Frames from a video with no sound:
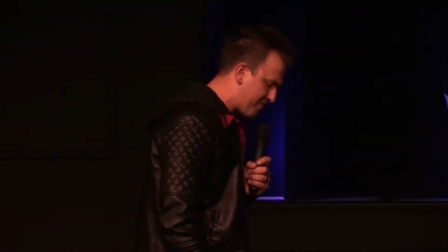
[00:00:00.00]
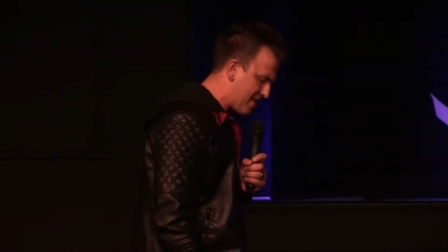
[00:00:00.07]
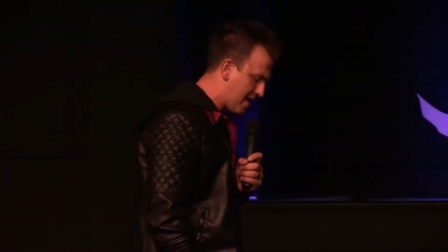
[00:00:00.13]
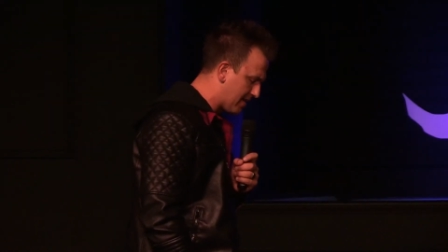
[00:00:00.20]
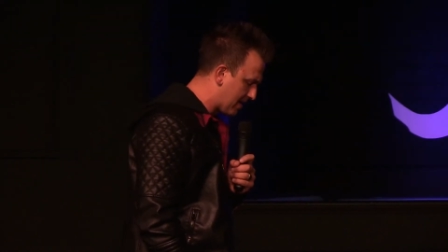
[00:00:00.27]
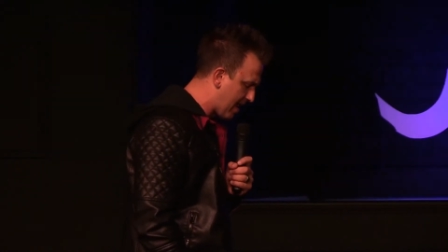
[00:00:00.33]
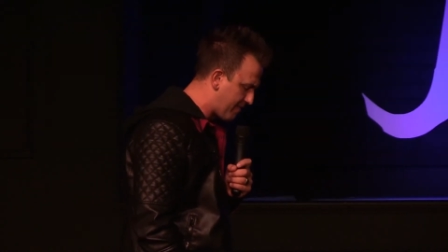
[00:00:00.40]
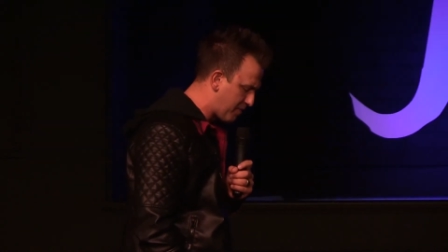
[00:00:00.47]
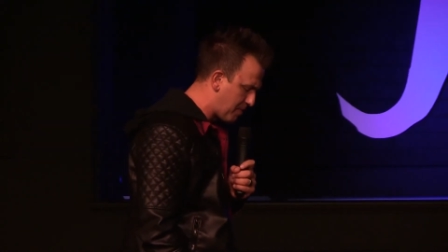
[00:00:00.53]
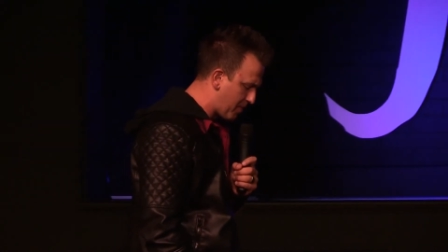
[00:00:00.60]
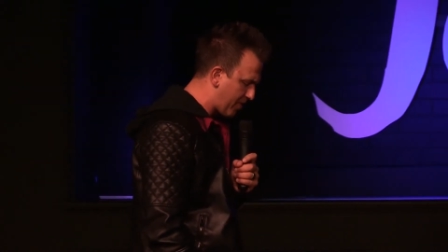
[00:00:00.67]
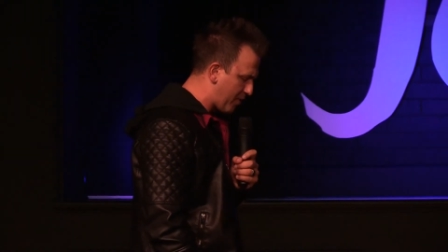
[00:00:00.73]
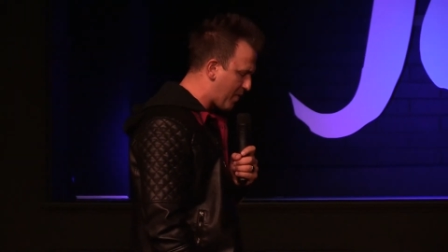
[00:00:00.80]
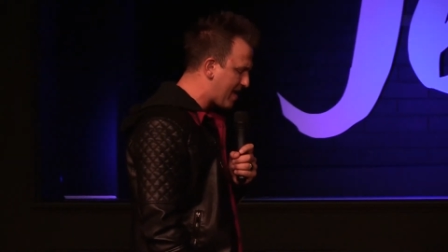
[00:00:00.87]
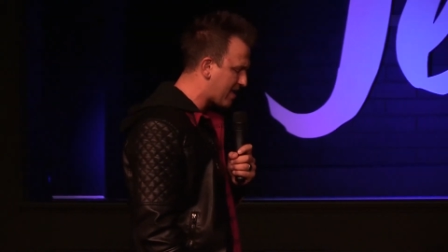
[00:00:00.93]
the unlovable,
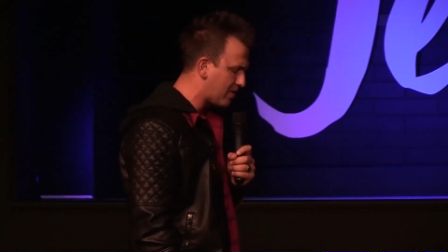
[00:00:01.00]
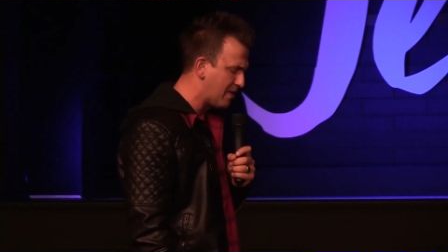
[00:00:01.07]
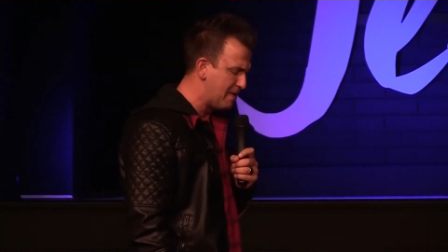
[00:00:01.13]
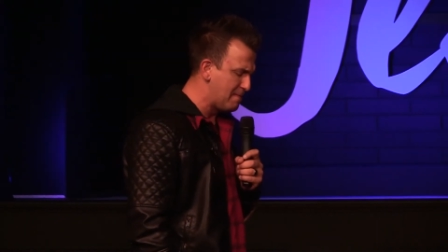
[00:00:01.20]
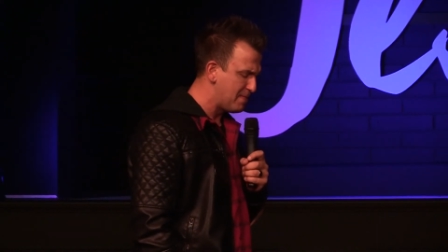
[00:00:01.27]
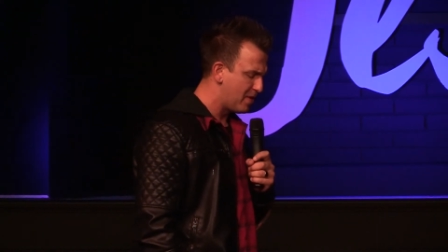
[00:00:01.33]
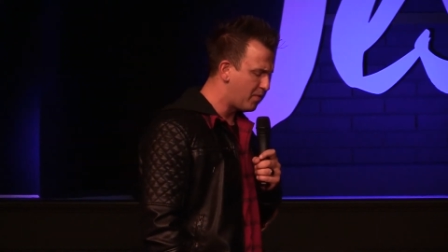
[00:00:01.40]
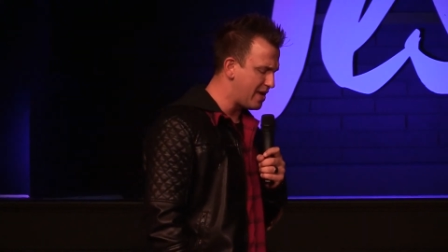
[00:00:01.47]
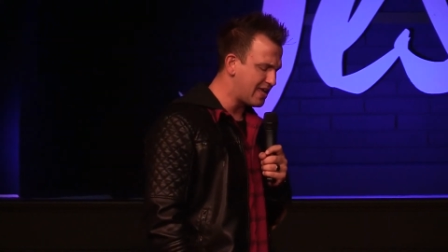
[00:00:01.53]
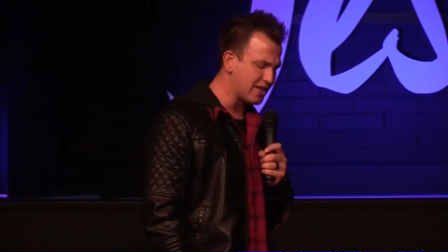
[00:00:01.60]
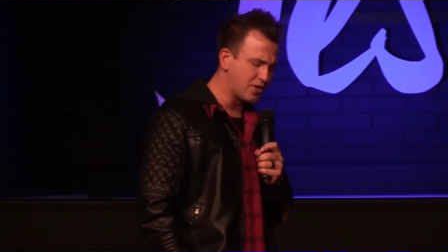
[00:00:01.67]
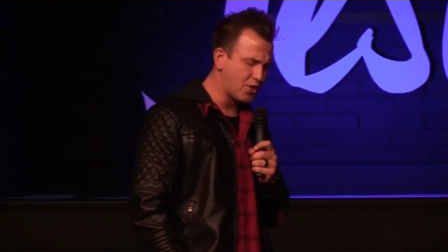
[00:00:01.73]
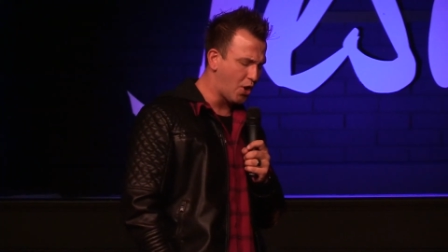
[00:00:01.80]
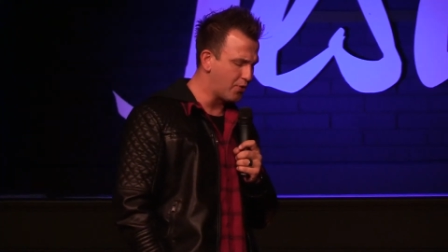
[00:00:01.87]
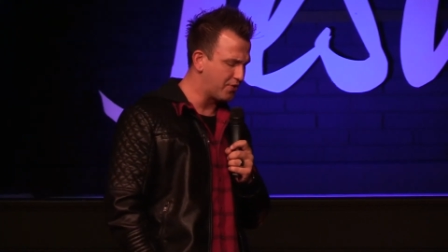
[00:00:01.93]
that we can, we
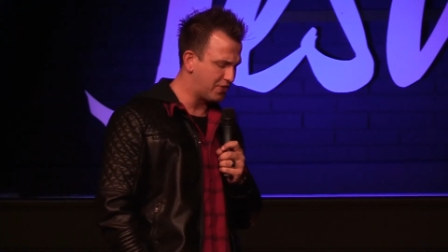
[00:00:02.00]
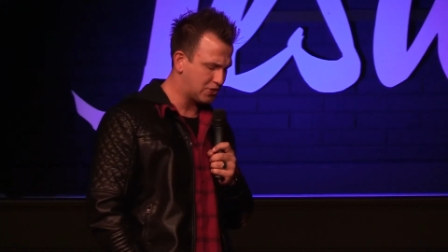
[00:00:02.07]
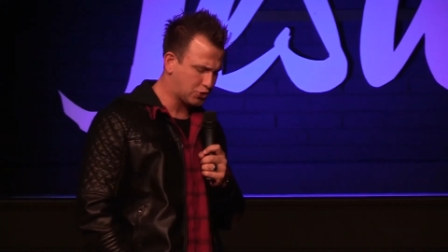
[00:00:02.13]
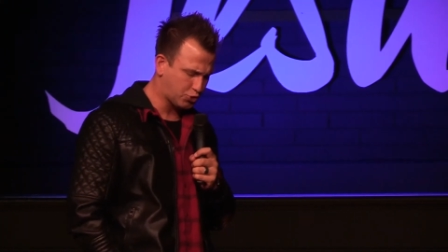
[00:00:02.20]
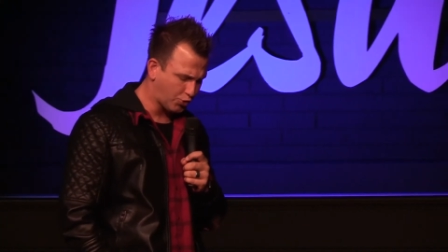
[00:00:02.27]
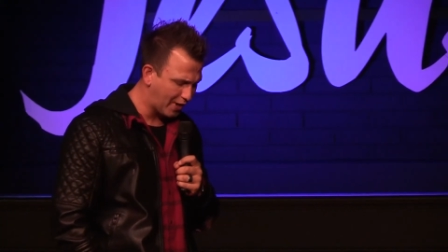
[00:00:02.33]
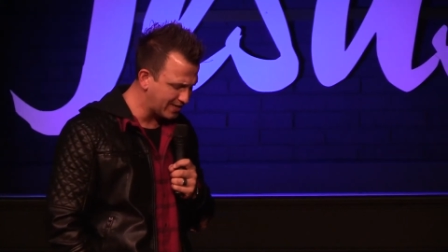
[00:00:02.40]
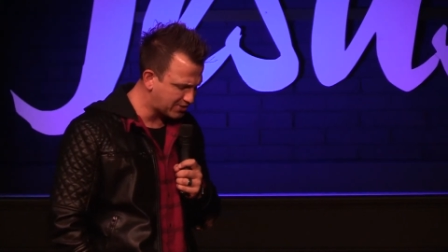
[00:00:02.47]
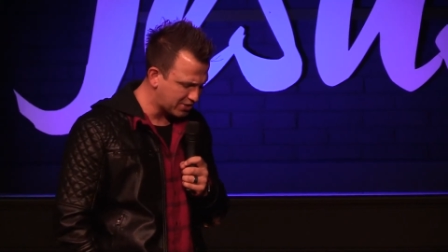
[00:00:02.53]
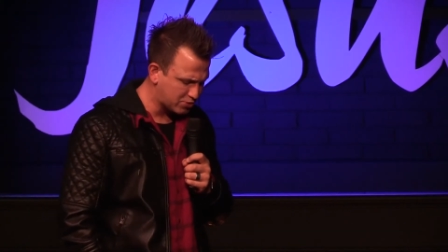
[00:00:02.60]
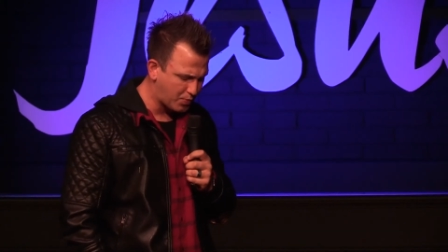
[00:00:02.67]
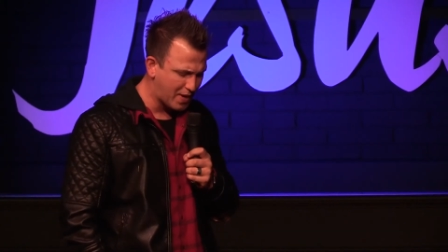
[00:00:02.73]
can go to the trenches,